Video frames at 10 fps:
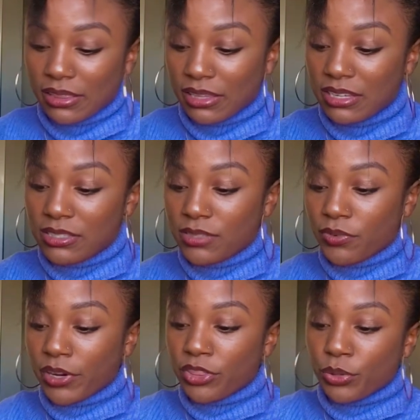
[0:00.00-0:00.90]
these
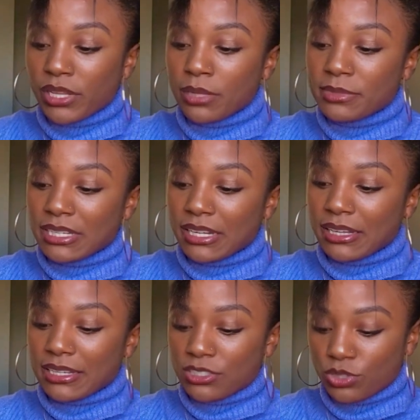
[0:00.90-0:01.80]
front three clips in.
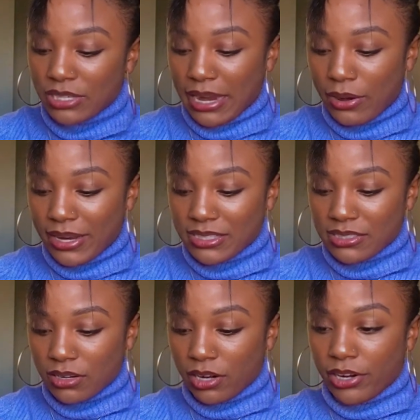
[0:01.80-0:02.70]
That's usually how I
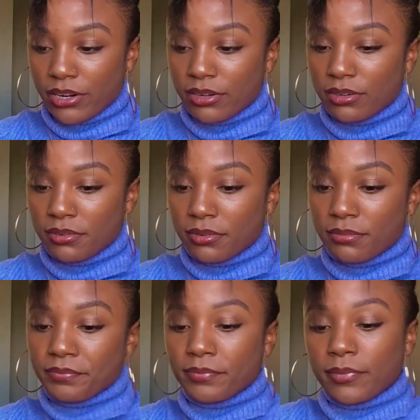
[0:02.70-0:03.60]
start.
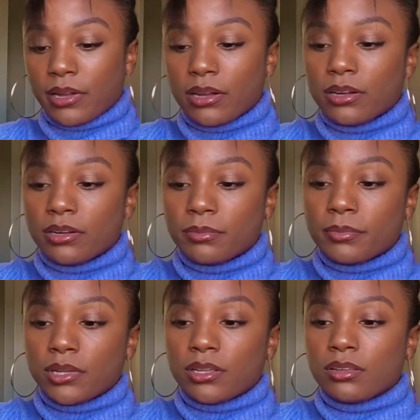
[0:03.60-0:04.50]
Um,
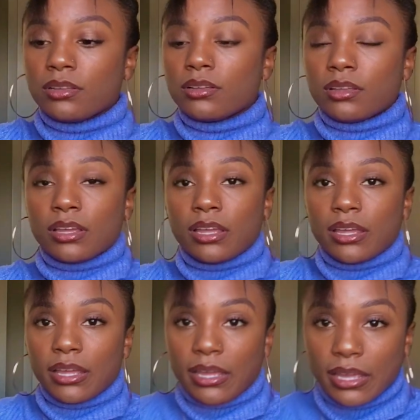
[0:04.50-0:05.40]

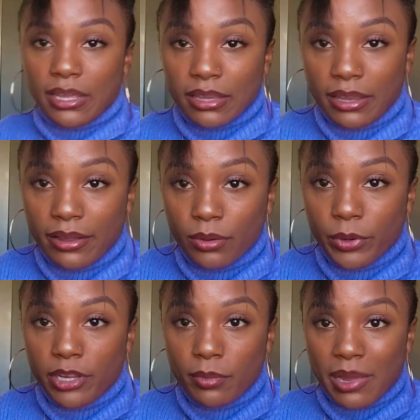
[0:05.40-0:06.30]
and yeah,
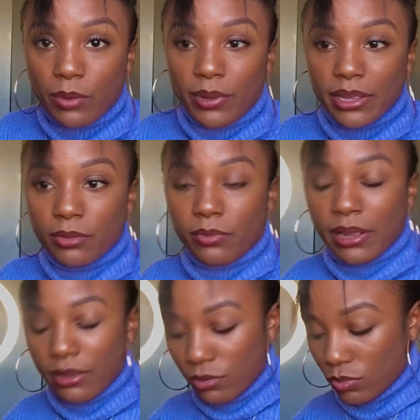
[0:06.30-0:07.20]
working my way
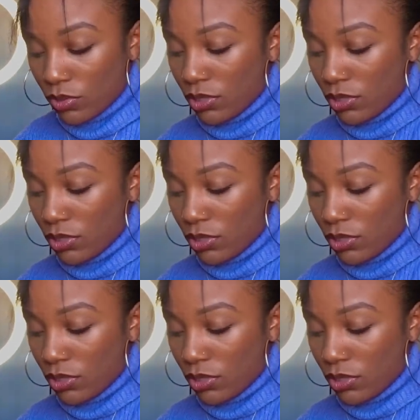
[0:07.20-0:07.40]
around.